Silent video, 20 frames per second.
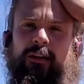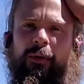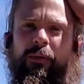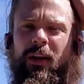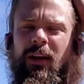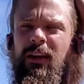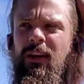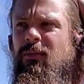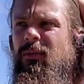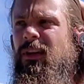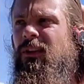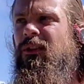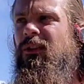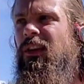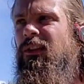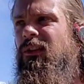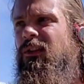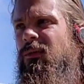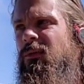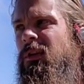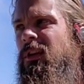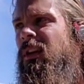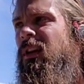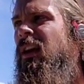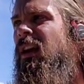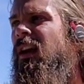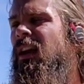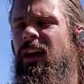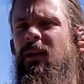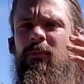the way that it makes sense to me,
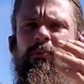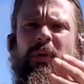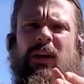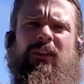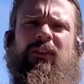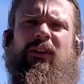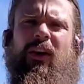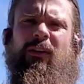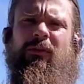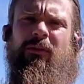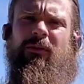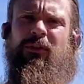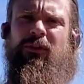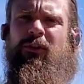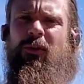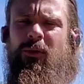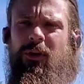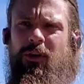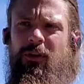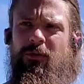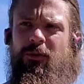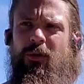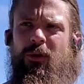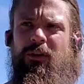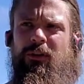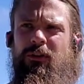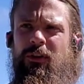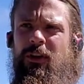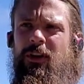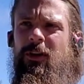based off of a story, of
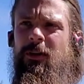course.